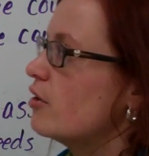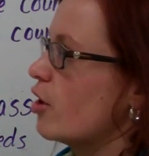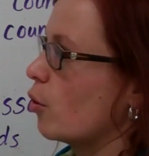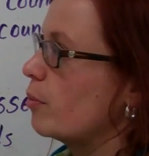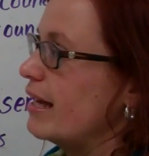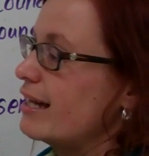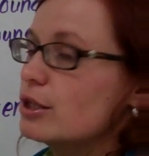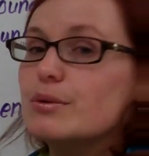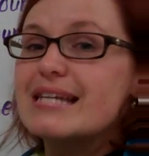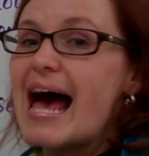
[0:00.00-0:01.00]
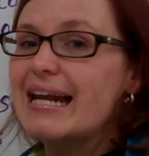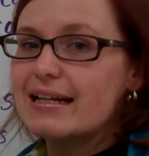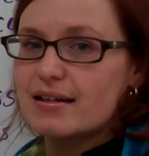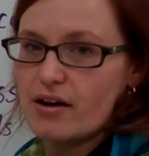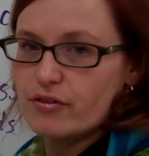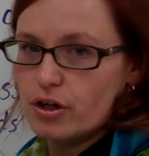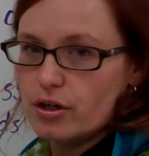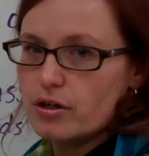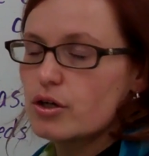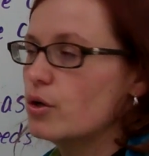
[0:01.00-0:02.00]
There will be a Lieutenant
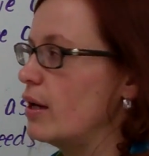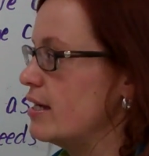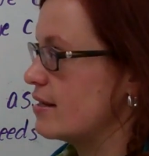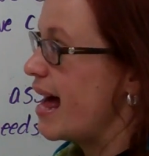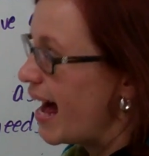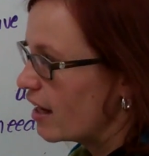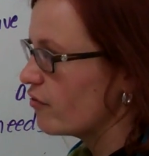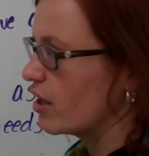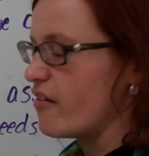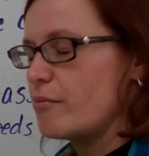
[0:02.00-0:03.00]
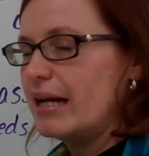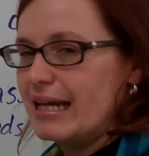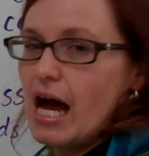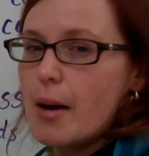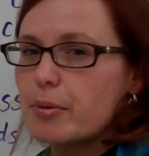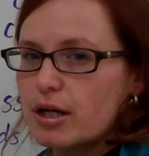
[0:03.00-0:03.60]
Governor who is the head of the government in Upper